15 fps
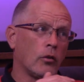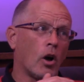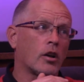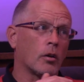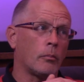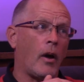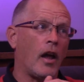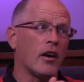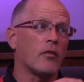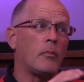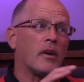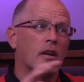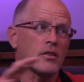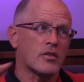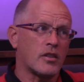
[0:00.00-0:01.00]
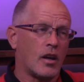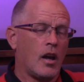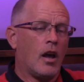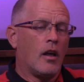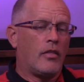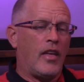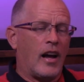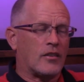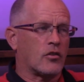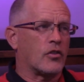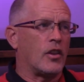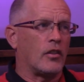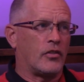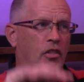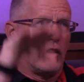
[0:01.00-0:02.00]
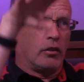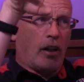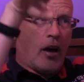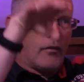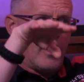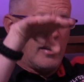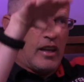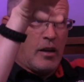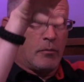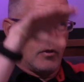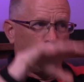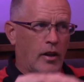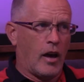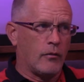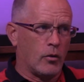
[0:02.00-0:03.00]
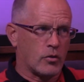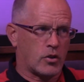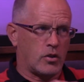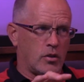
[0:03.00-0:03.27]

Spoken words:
look competitive because that's they keep the levels